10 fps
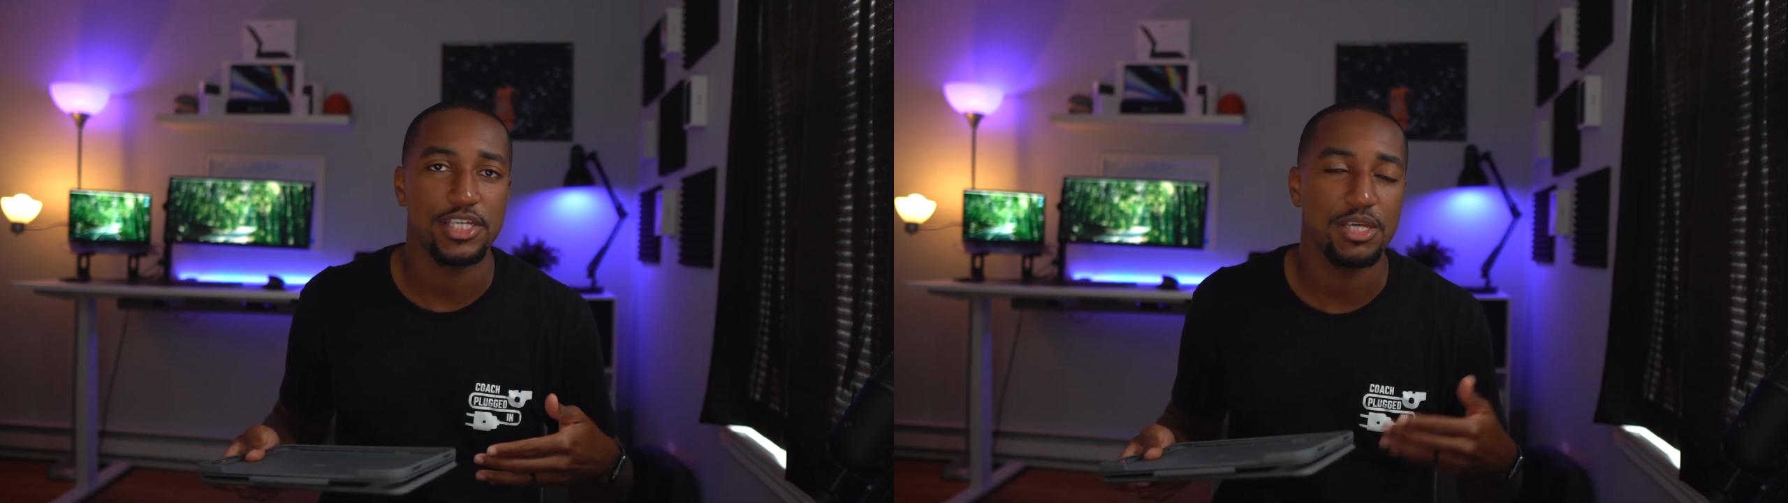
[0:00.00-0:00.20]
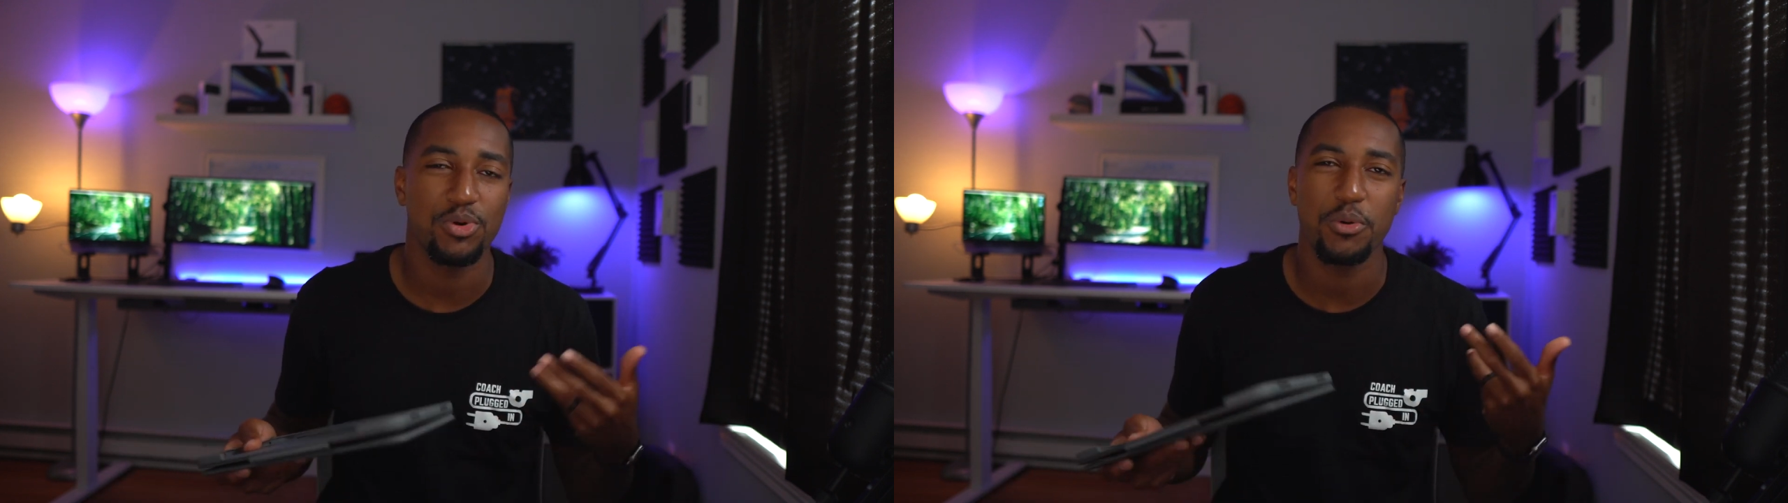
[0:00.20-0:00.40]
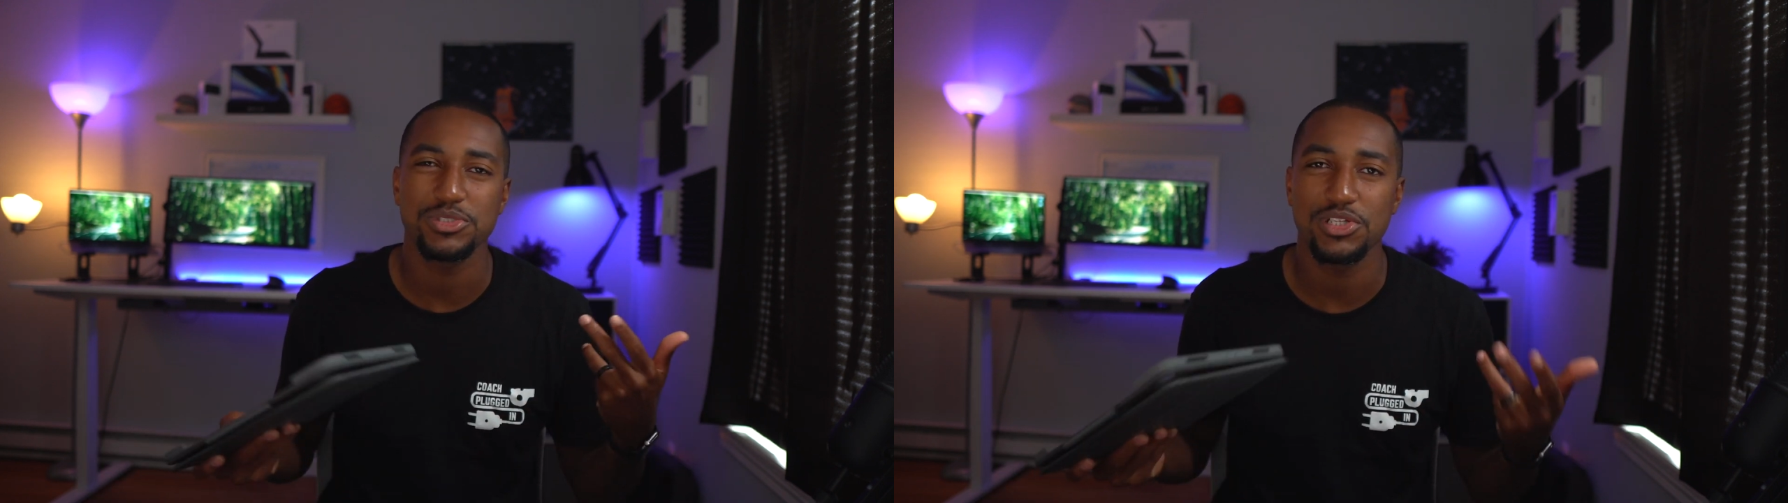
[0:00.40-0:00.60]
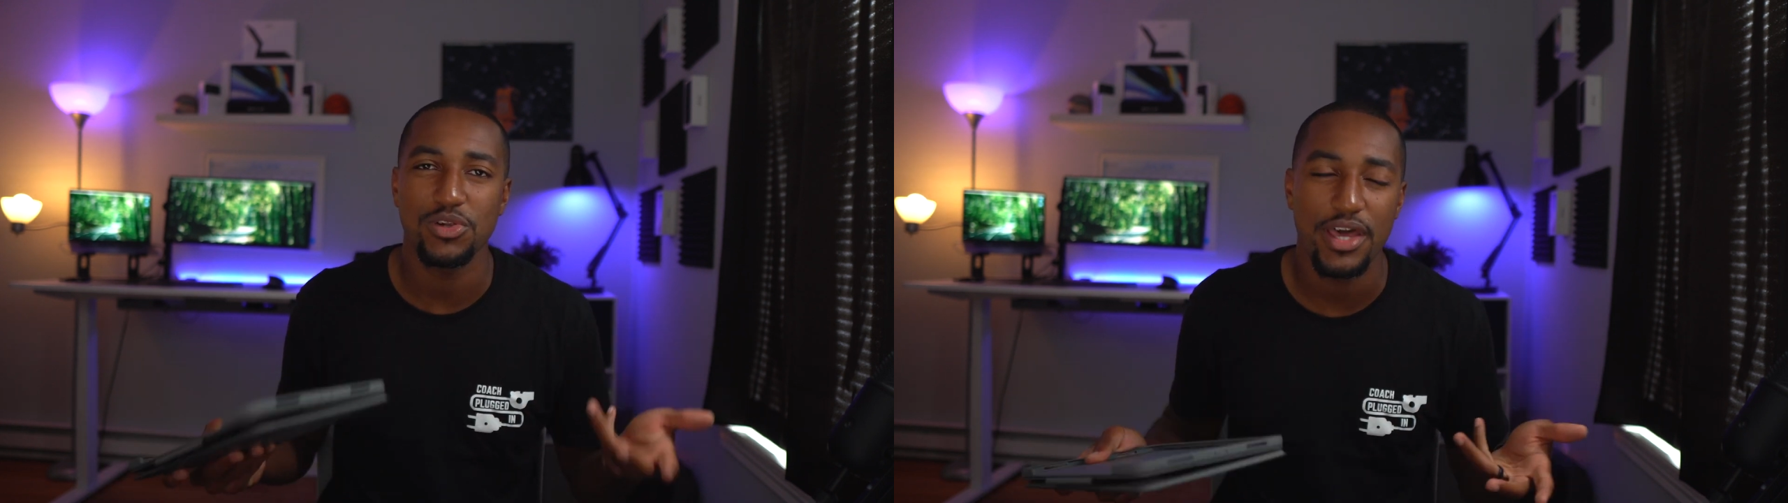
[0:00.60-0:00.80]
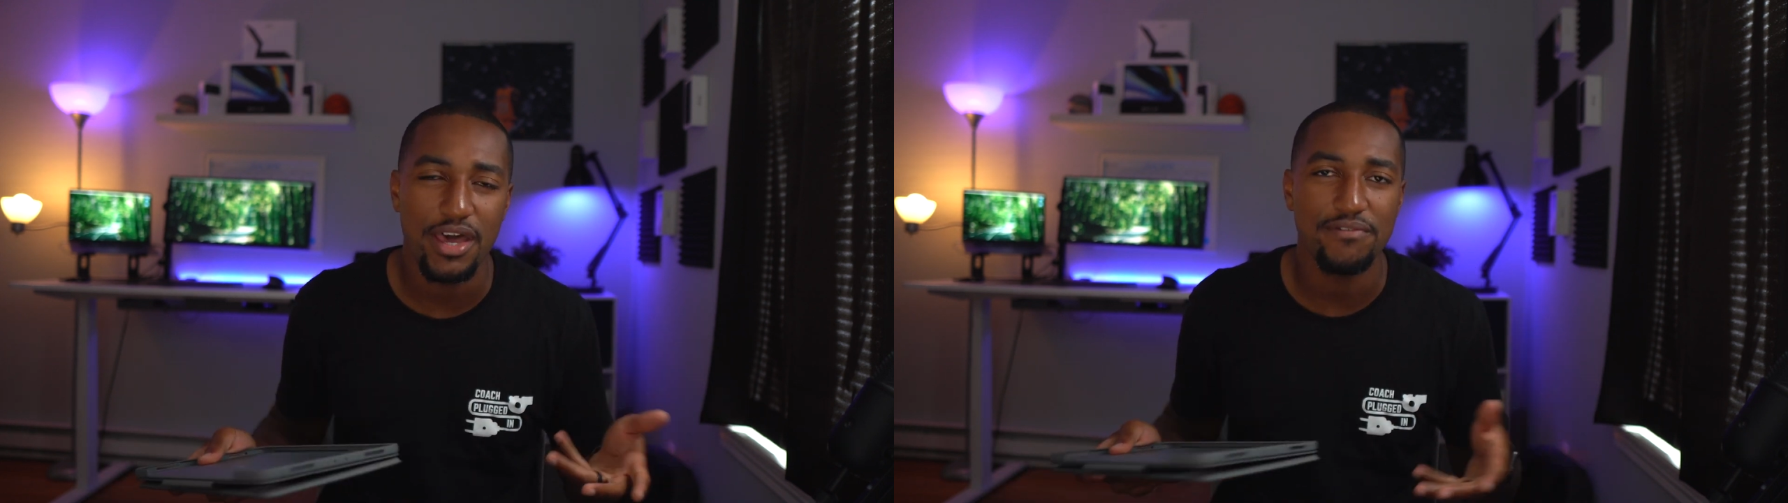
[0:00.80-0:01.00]
Keyboard was a little
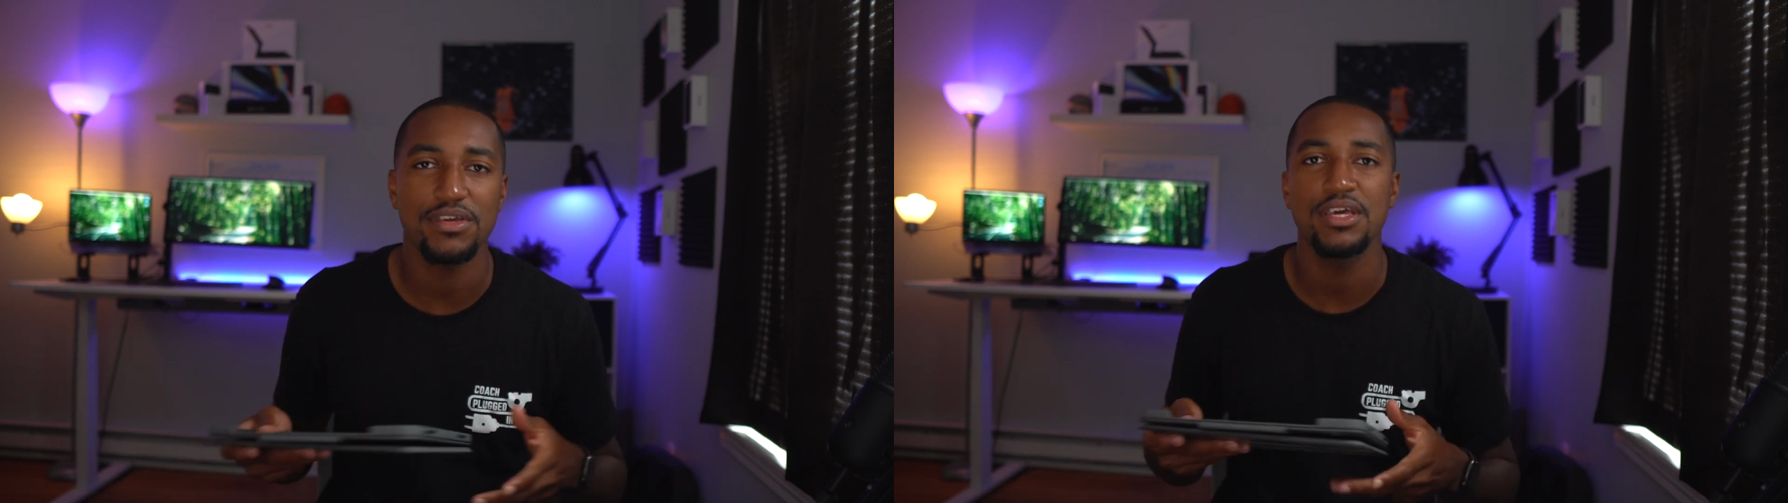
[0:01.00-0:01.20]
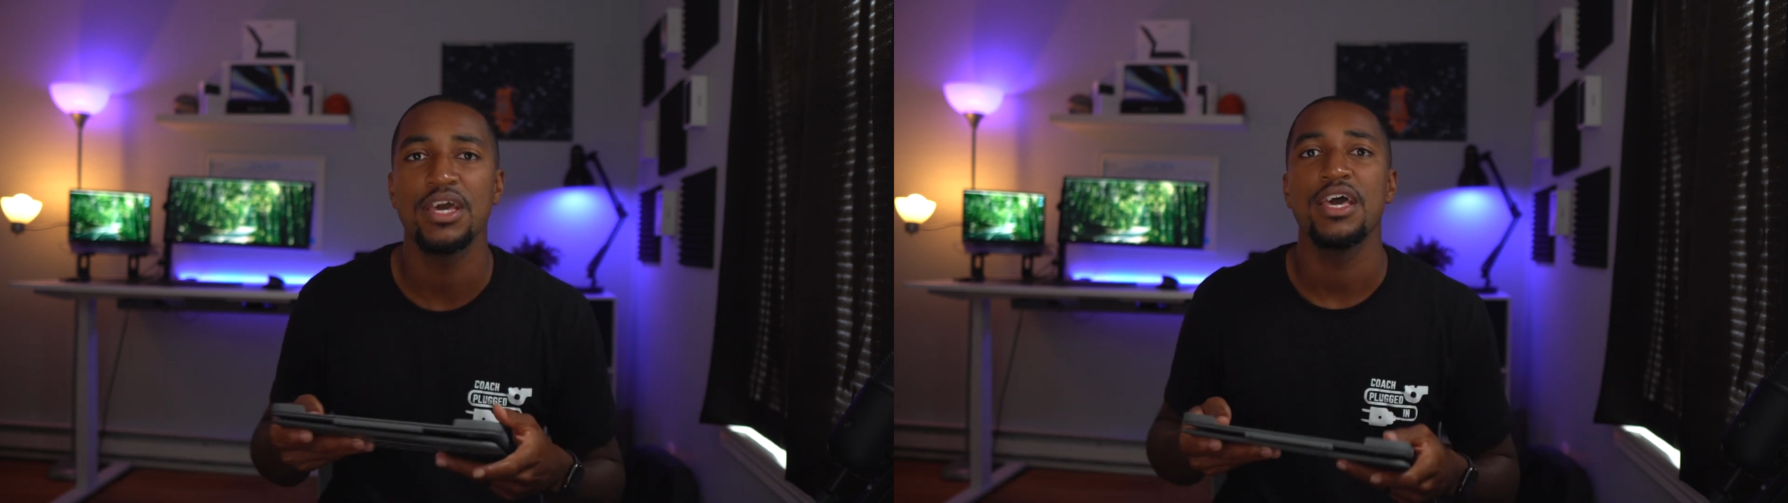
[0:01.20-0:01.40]
heavy,